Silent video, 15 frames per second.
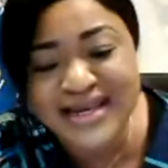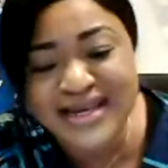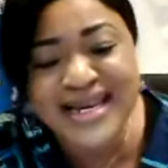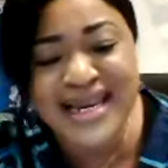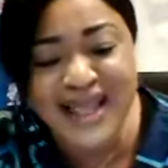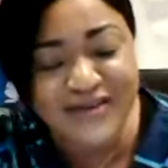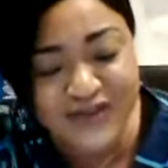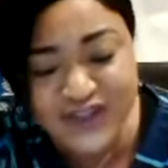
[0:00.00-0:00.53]

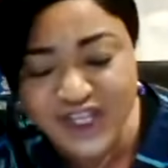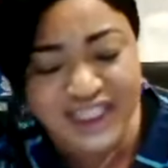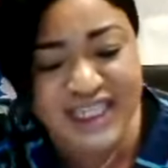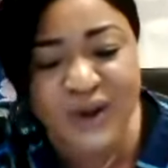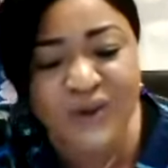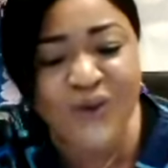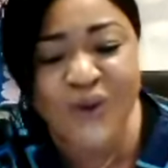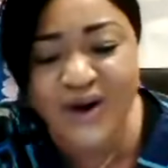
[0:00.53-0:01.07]
leave such
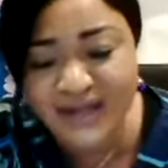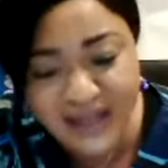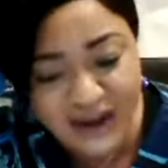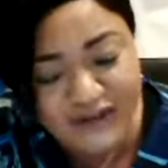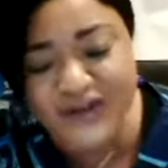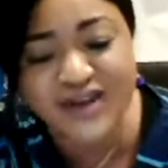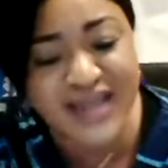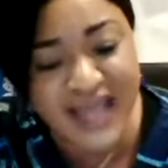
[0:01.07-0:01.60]
a
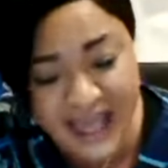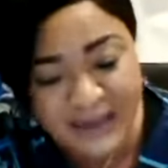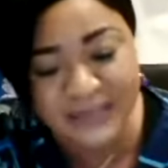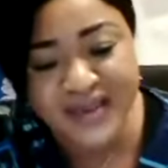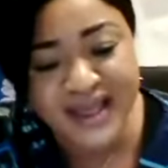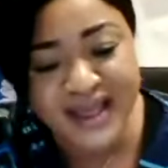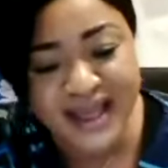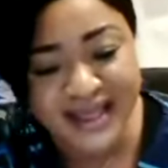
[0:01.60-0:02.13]
wonderful name.